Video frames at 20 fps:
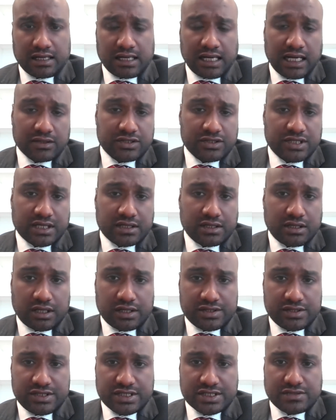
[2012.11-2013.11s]
Cloud
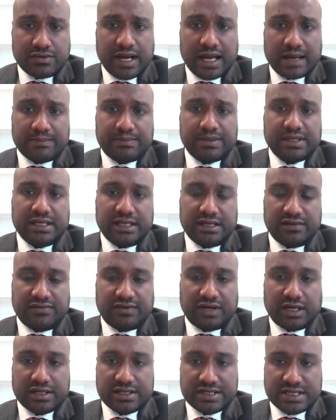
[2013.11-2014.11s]
technologies are rapidly
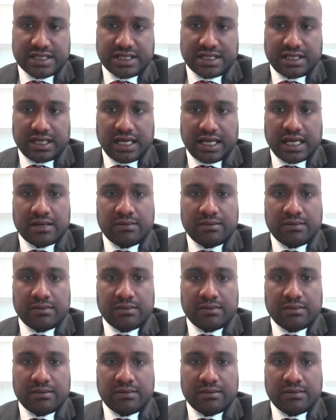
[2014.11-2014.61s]
advancing,